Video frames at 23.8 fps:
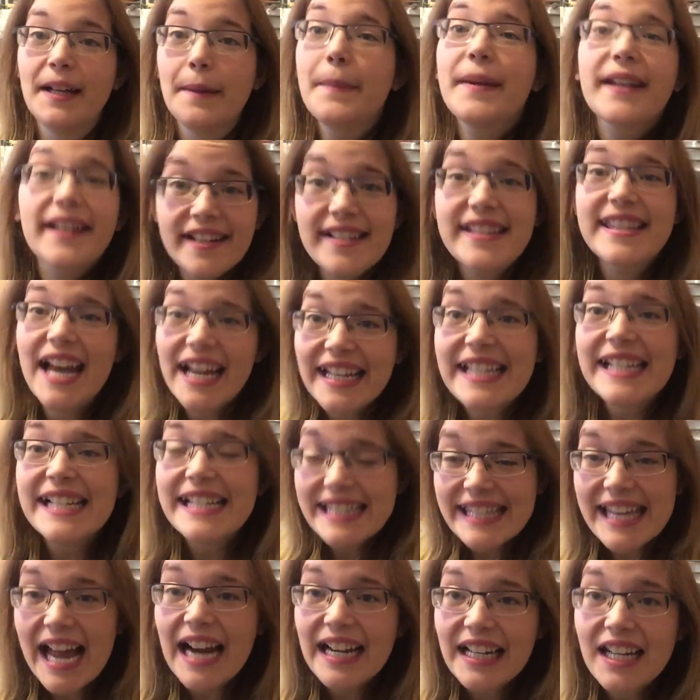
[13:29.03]
Because that's
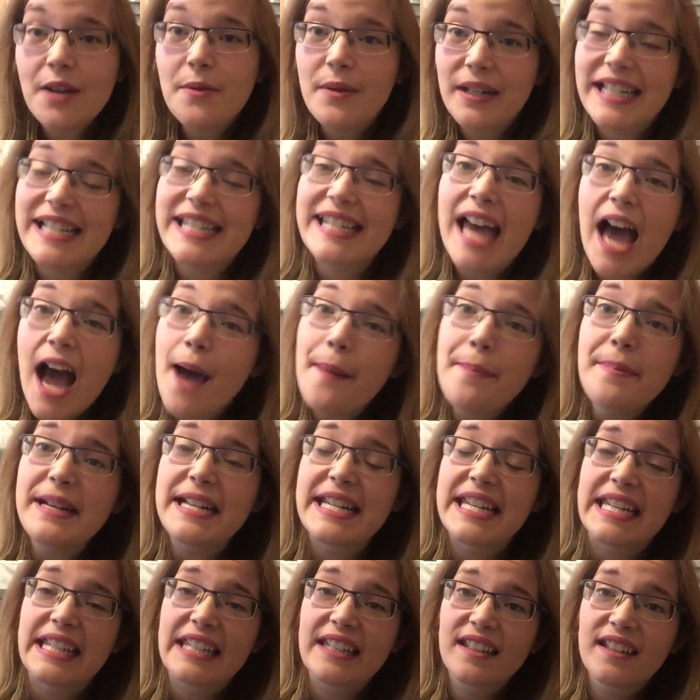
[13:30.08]
exactly what is
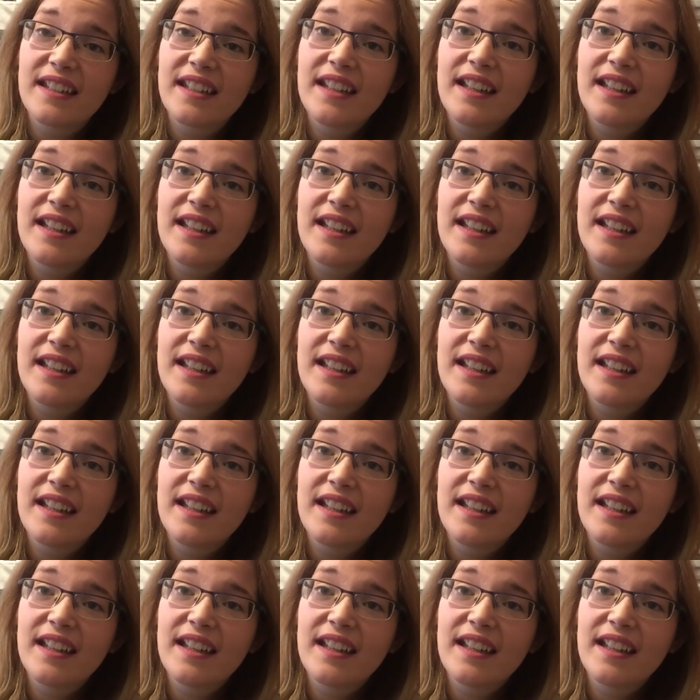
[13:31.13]
happening.